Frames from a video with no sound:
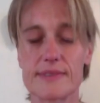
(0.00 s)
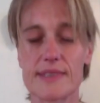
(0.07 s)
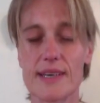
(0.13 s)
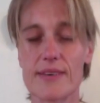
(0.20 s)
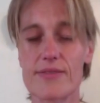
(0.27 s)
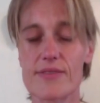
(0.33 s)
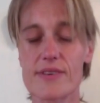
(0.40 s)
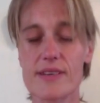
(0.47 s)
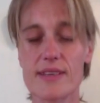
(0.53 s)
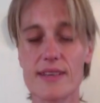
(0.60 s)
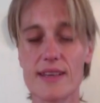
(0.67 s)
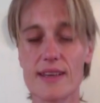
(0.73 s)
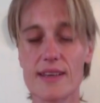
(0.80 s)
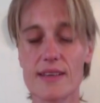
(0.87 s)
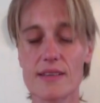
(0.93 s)

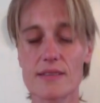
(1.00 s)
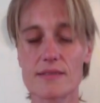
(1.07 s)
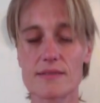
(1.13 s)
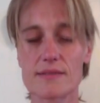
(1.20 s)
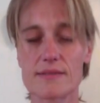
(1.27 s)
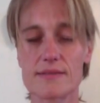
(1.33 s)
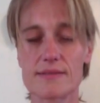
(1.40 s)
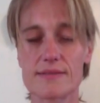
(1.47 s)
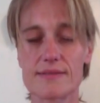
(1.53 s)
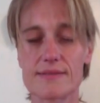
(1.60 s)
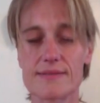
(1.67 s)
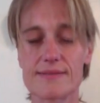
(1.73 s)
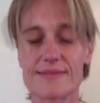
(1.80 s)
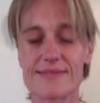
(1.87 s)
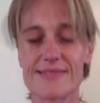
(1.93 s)
Everything
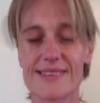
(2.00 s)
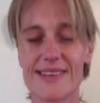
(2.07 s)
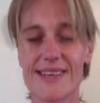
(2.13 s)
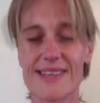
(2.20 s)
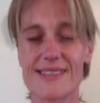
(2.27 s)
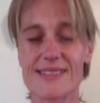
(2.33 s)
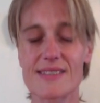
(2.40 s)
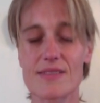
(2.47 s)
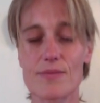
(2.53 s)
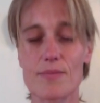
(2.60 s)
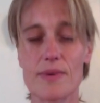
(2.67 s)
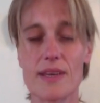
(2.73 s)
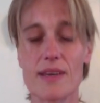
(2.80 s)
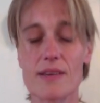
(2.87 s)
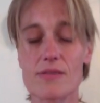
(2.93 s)
is
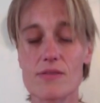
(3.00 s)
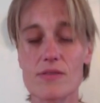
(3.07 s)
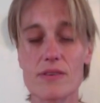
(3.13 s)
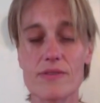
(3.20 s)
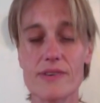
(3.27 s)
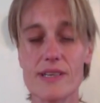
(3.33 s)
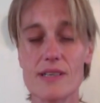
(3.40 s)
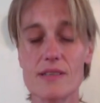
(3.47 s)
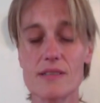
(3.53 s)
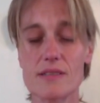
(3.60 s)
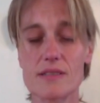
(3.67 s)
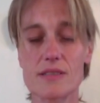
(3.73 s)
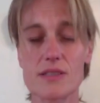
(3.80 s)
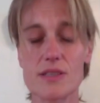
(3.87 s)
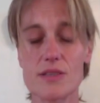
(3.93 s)
being revealed
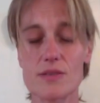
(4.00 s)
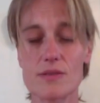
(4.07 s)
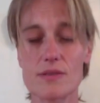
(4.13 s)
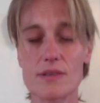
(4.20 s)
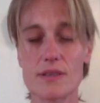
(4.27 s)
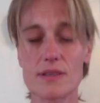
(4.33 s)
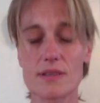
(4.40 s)
to you